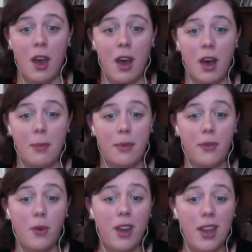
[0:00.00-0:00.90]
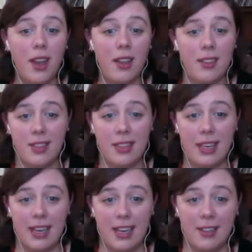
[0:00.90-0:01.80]
Before I
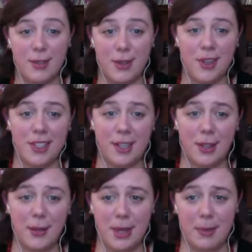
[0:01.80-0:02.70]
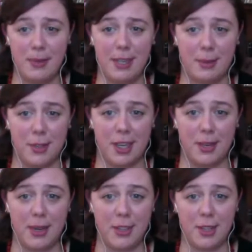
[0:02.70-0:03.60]
start to close up and double check to make
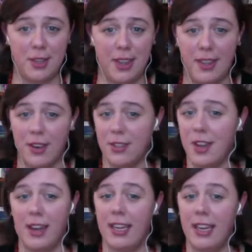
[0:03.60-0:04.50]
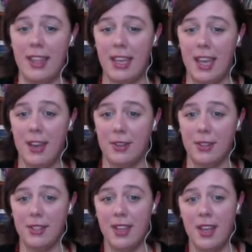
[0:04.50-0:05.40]
sure that there's not anything else
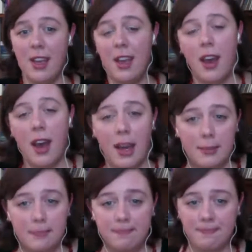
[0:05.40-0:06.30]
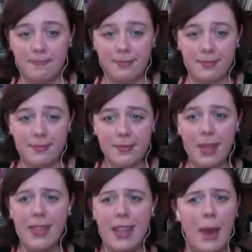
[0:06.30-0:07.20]

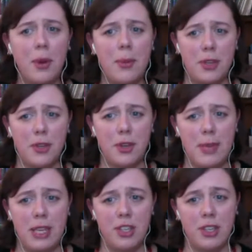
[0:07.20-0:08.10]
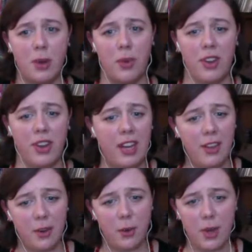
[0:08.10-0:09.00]
that I want to make sure to mention. Were there any other
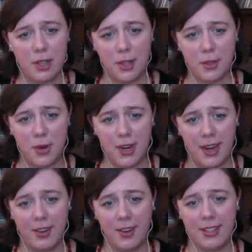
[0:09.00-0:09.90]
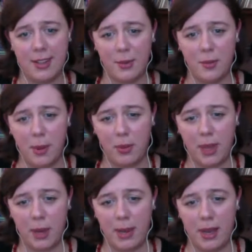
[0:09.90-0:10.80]
questions right now? I see that we've probably got
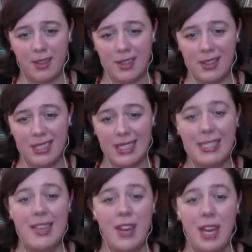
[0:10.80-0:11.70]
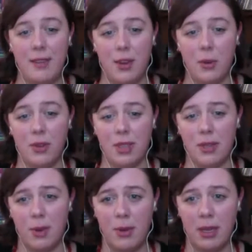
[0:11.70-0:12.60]
about 7, 8 viewers at the moment.